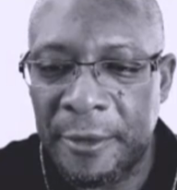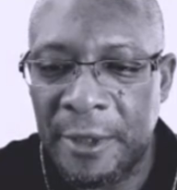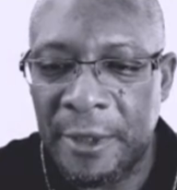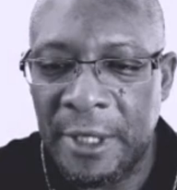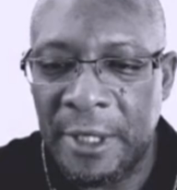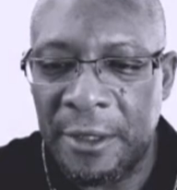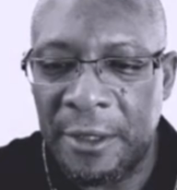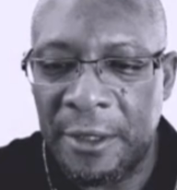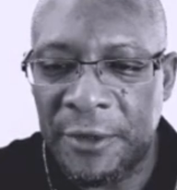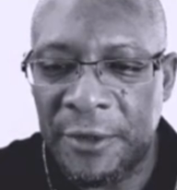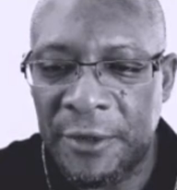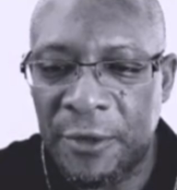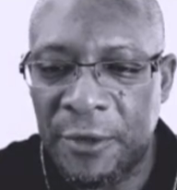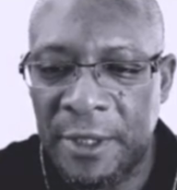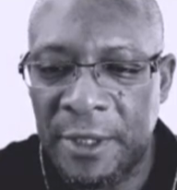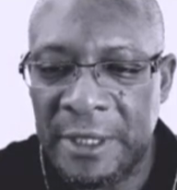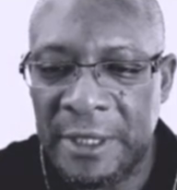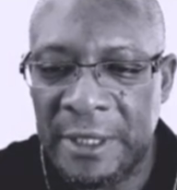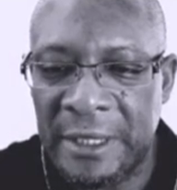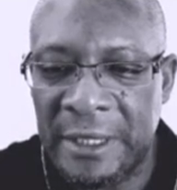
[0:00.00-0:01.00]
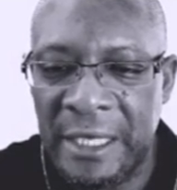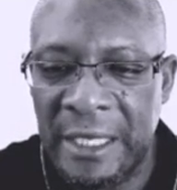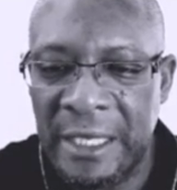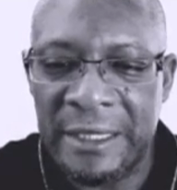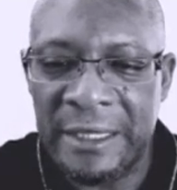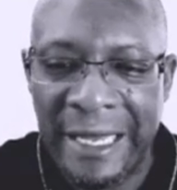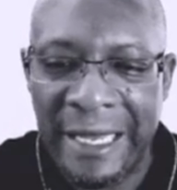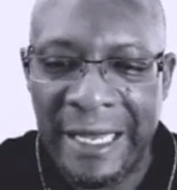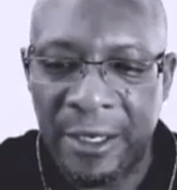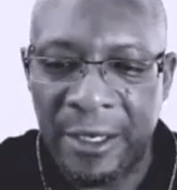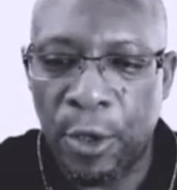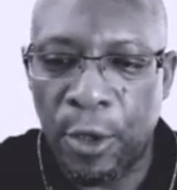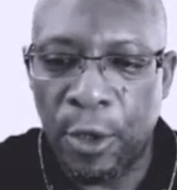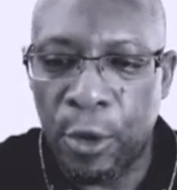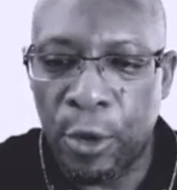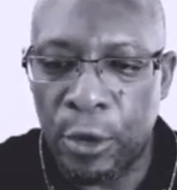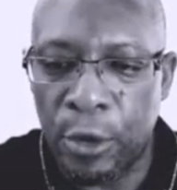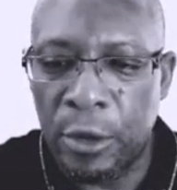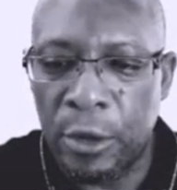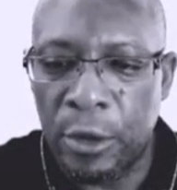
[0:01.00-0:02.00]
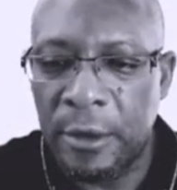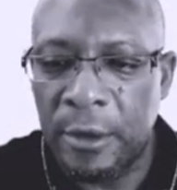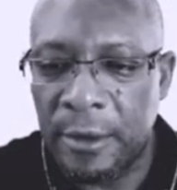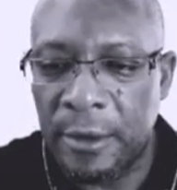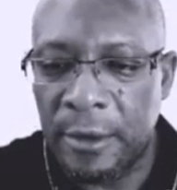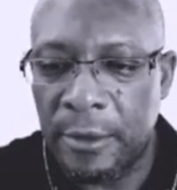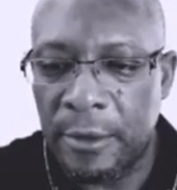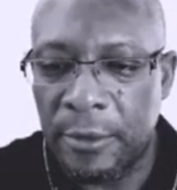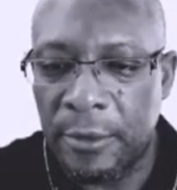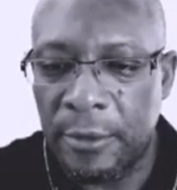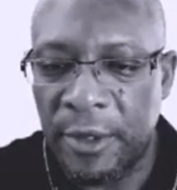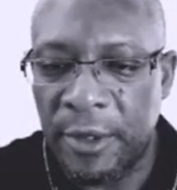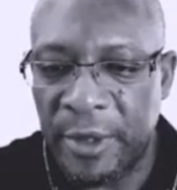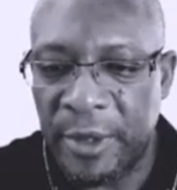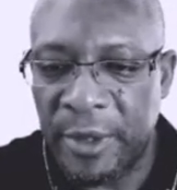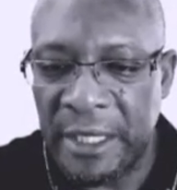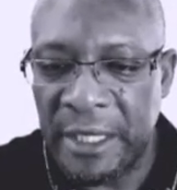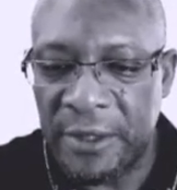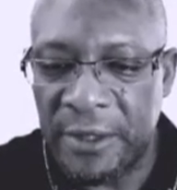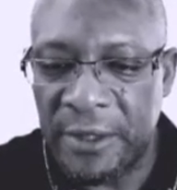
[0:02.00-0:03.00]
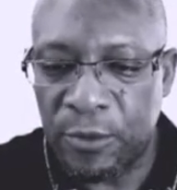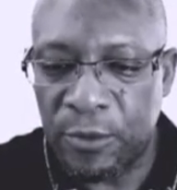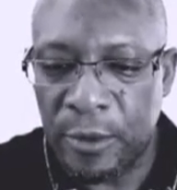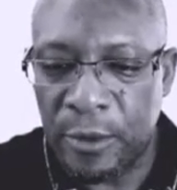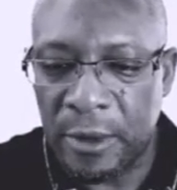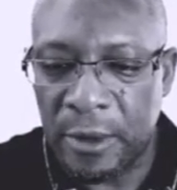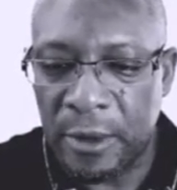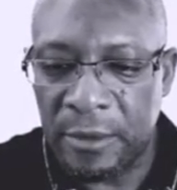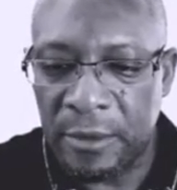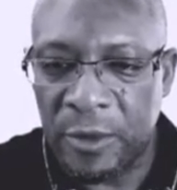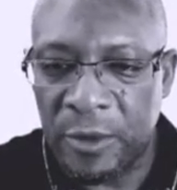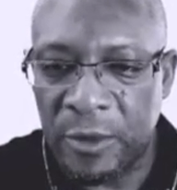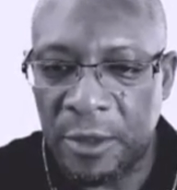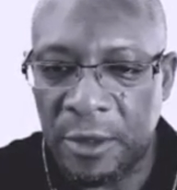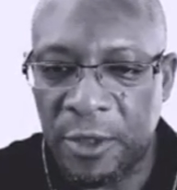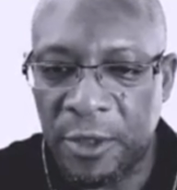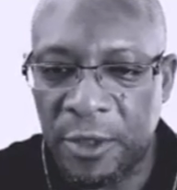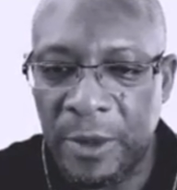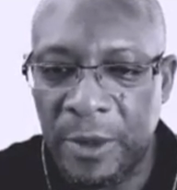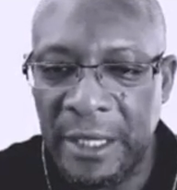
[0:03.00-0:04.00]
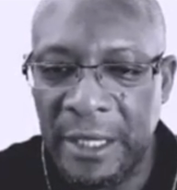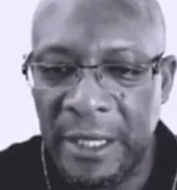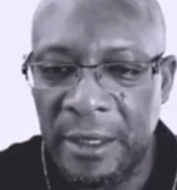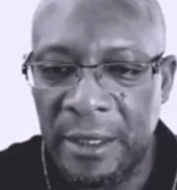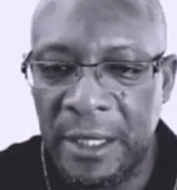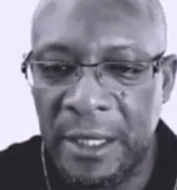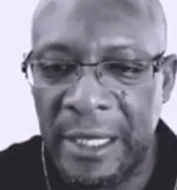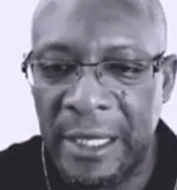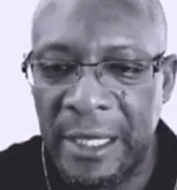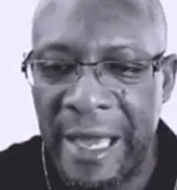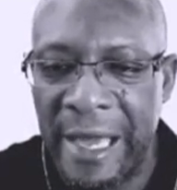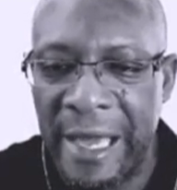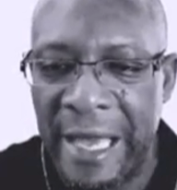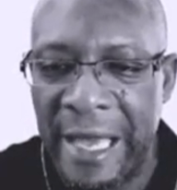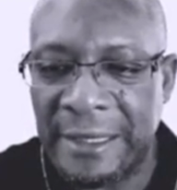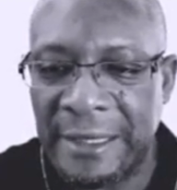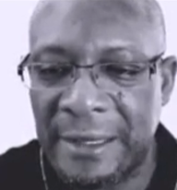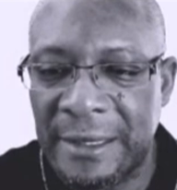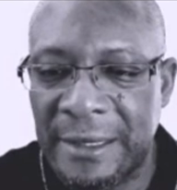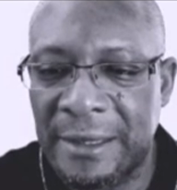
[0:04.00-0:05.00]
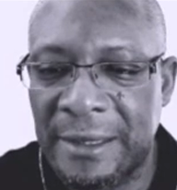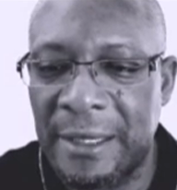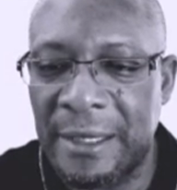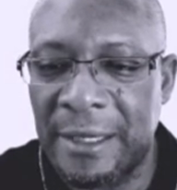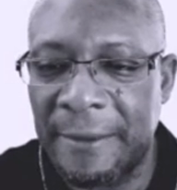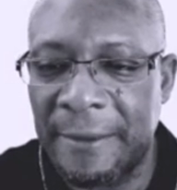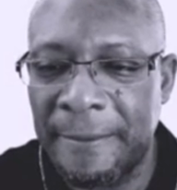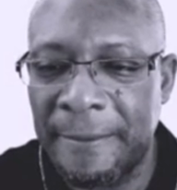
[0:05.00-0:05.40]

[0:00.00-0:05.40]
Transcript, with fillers: You know, so it's the attack or the piece. We've got the queen. Yes!